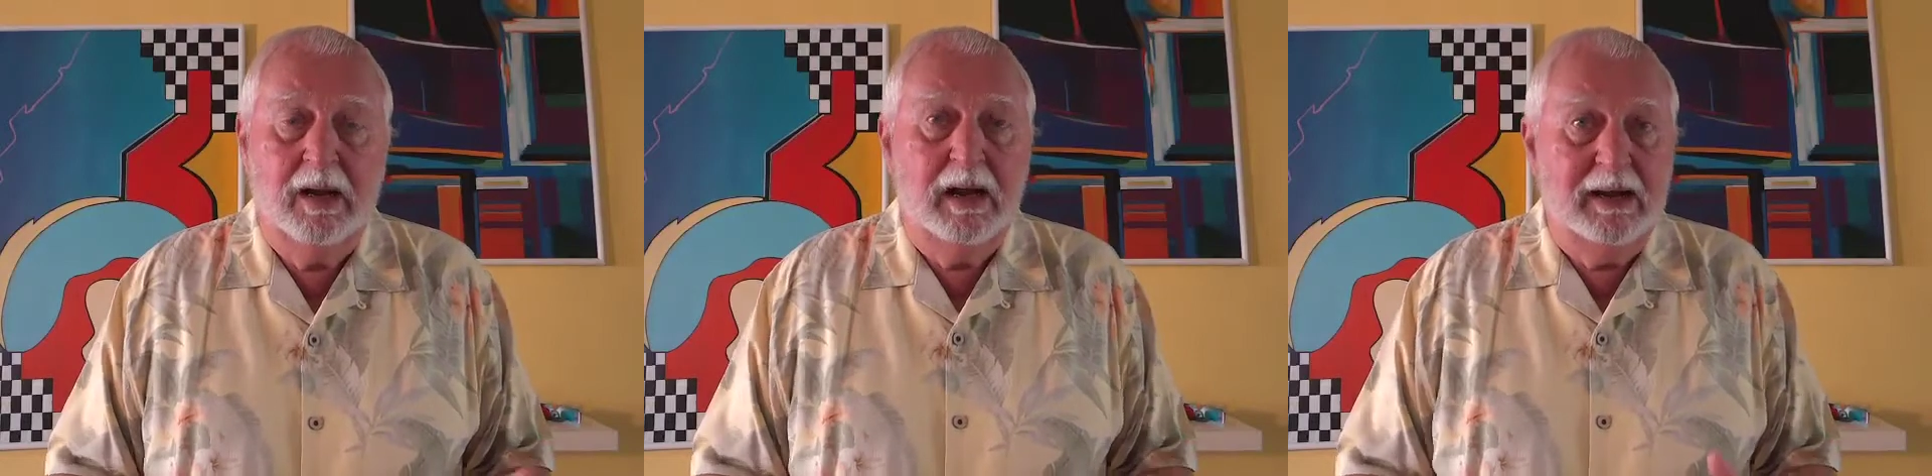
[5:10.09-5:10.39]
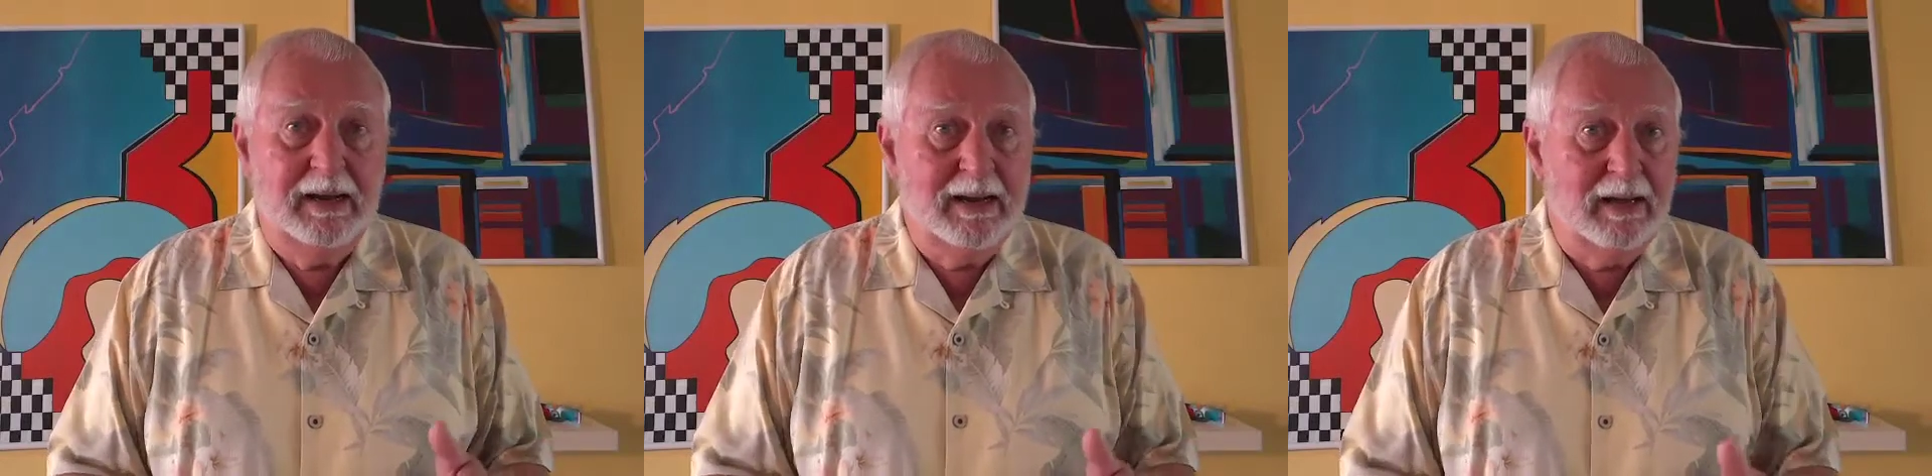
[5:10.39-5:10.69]

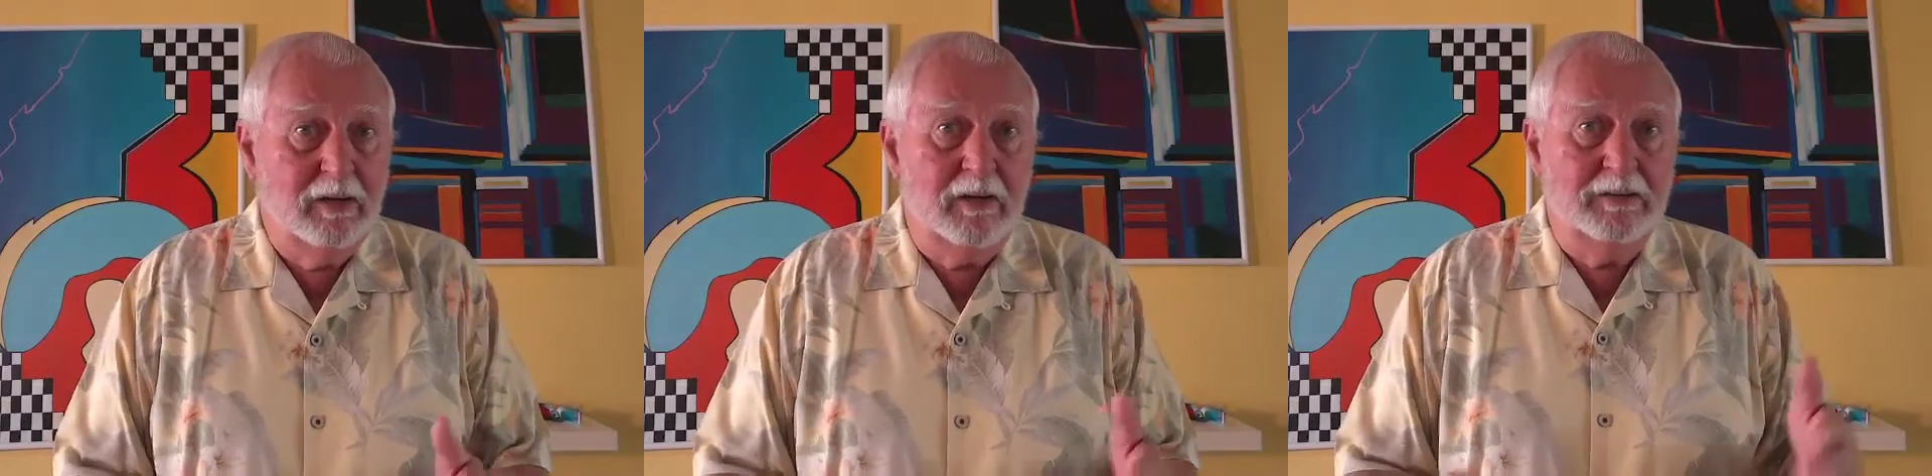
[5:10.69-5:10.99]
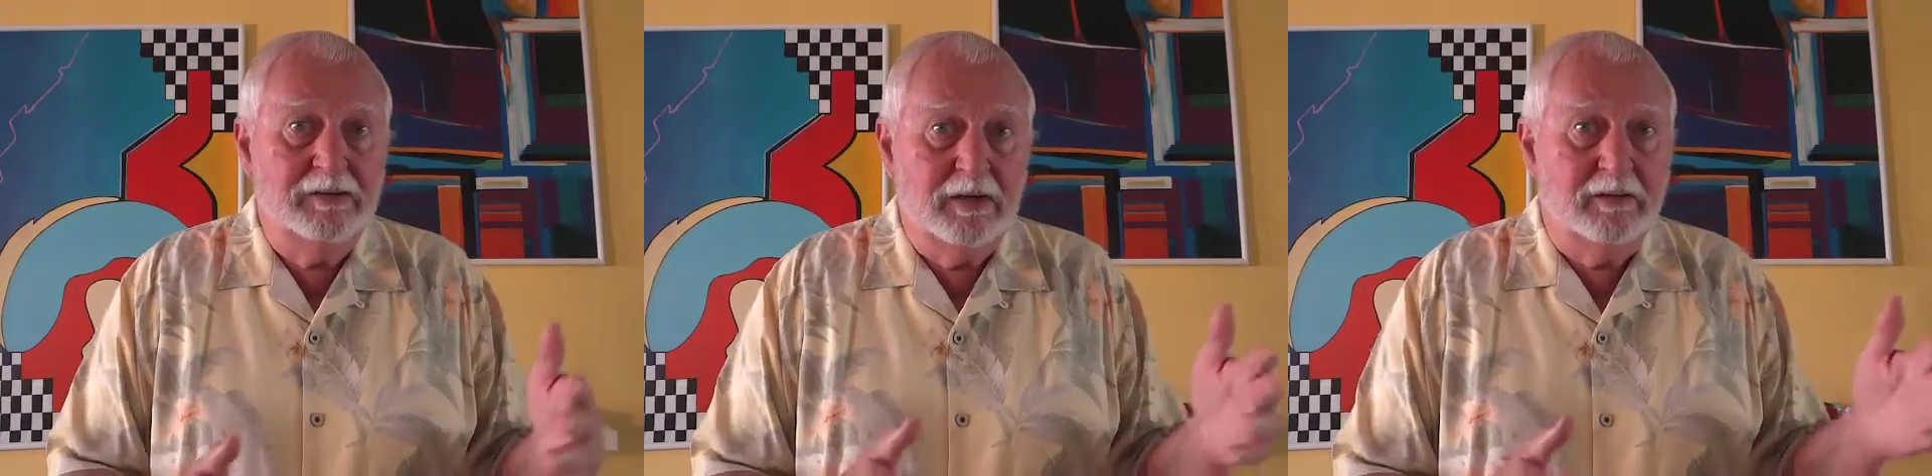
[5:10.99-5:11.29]
And they got all
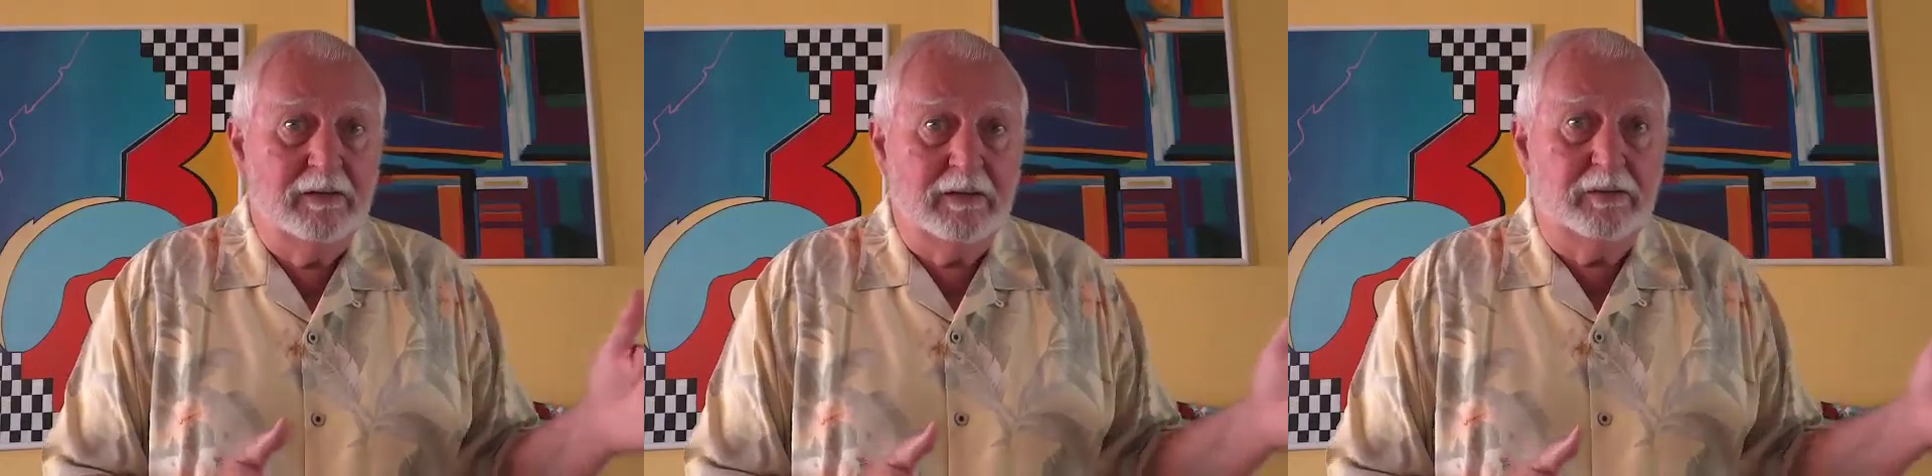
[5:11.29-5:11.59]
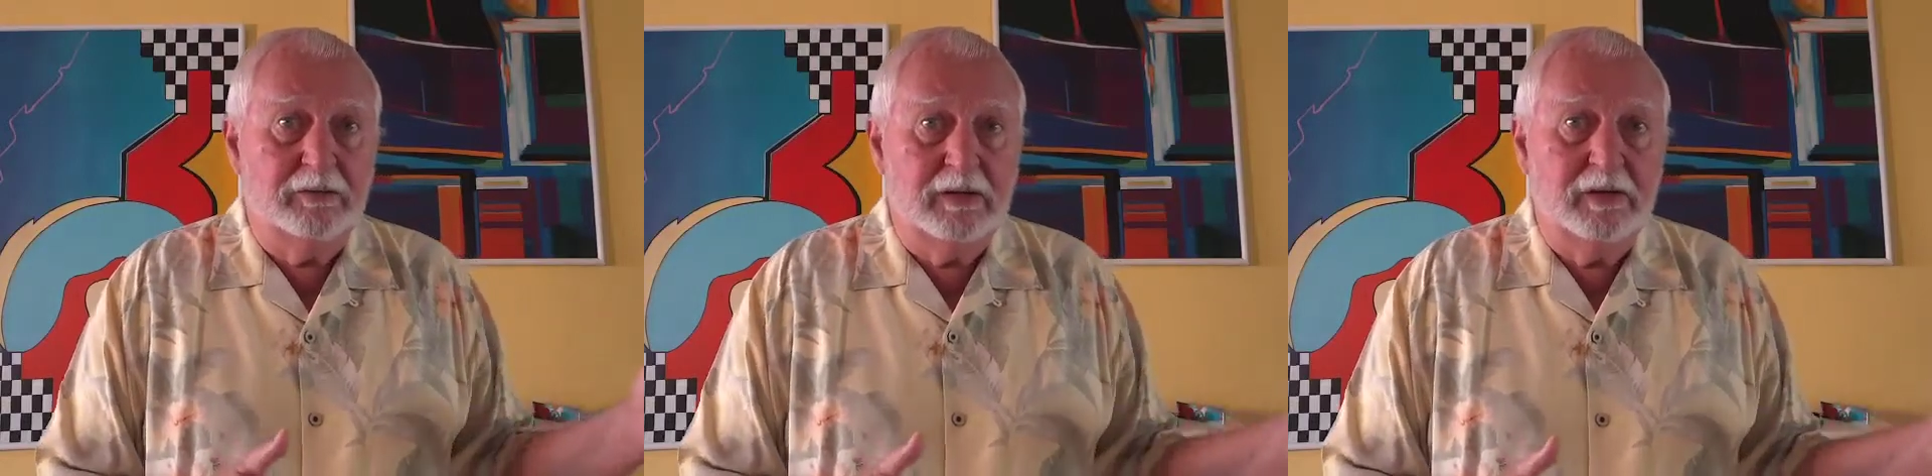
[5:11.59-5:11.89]
these other
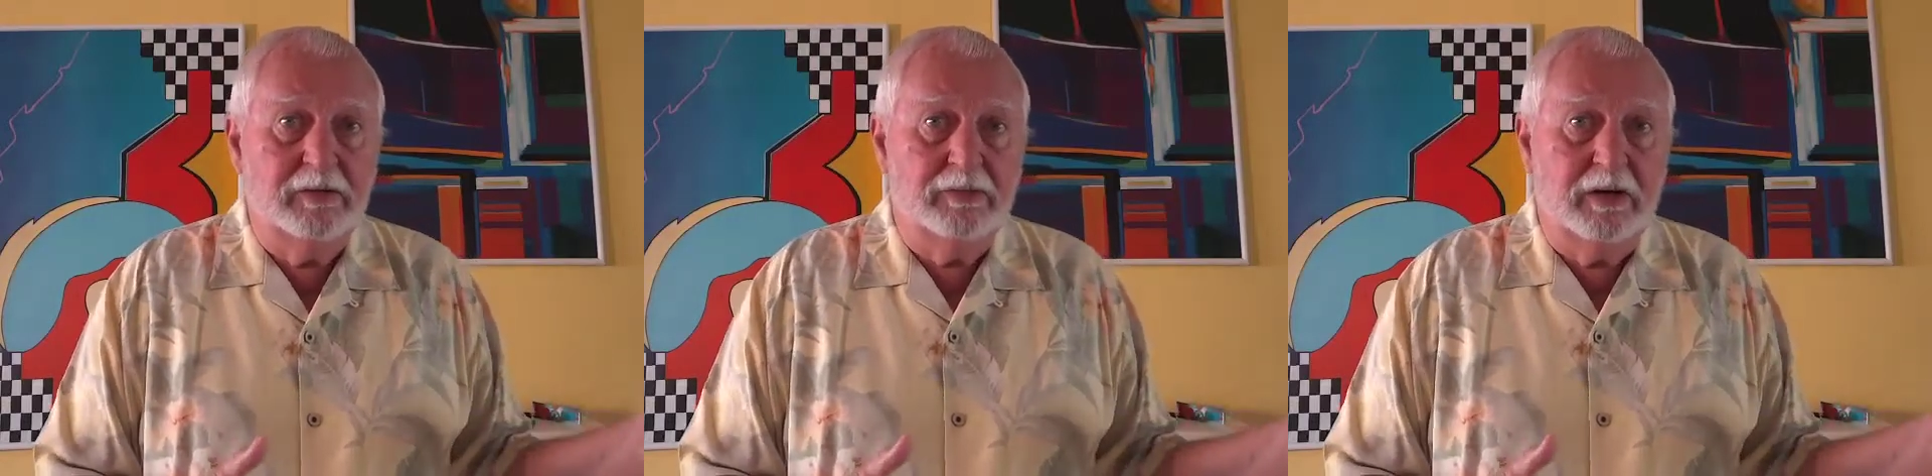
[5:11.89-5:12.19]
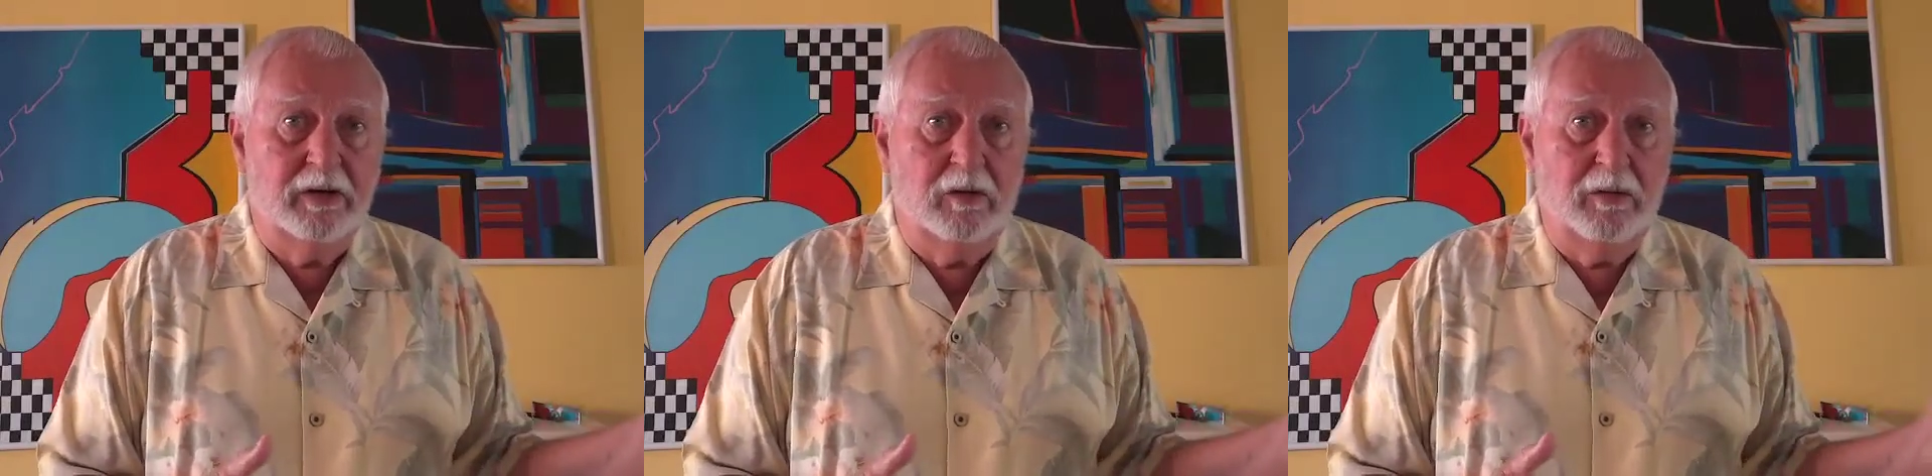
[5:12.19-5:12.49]
little deals
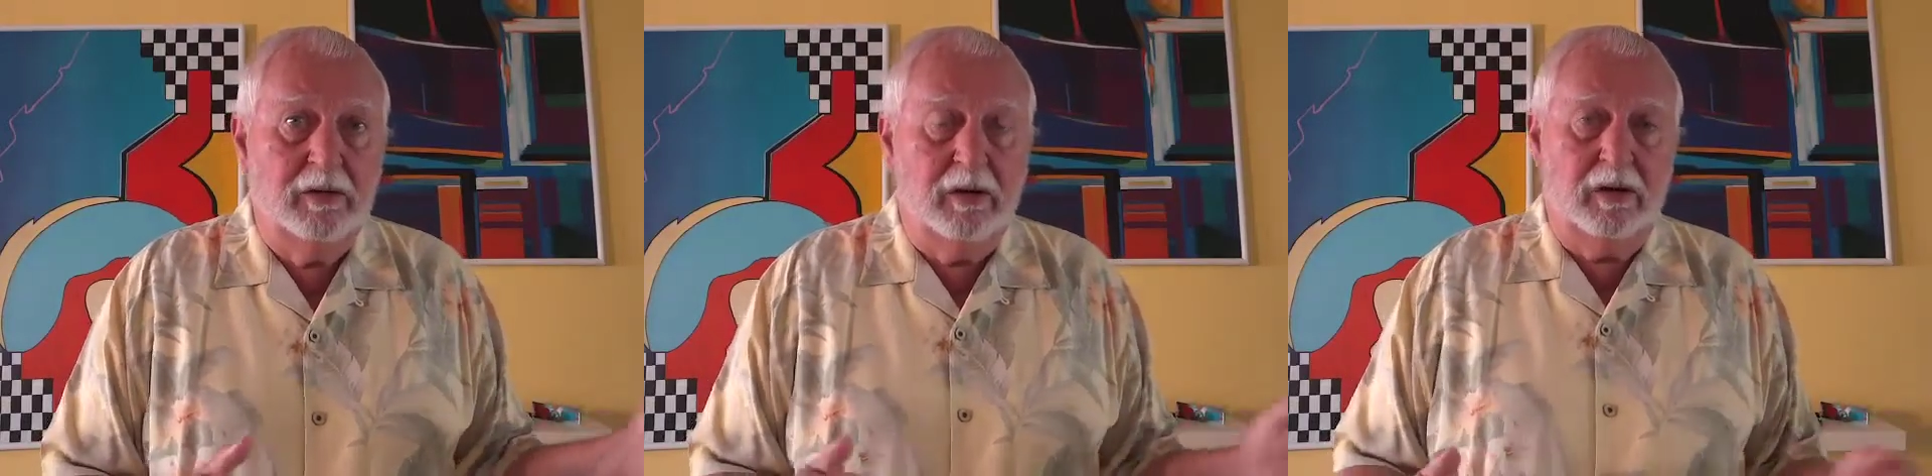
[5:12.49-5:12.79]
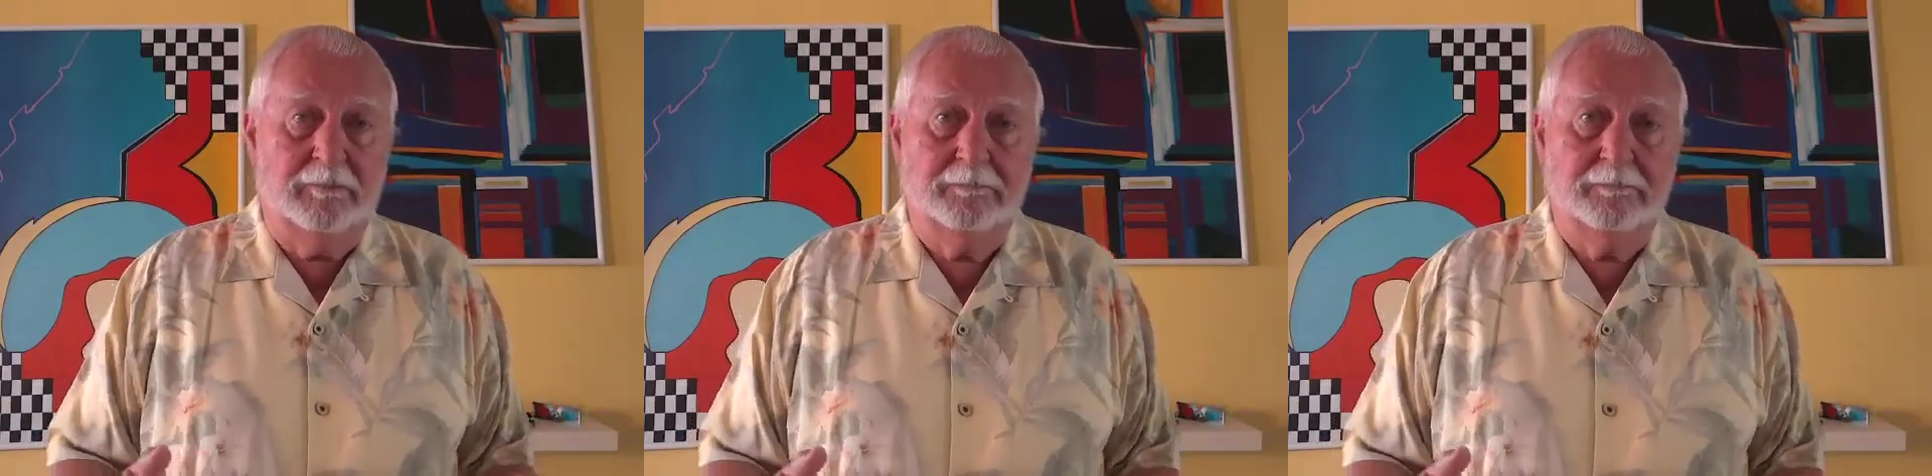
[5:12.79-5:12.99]
that are going on.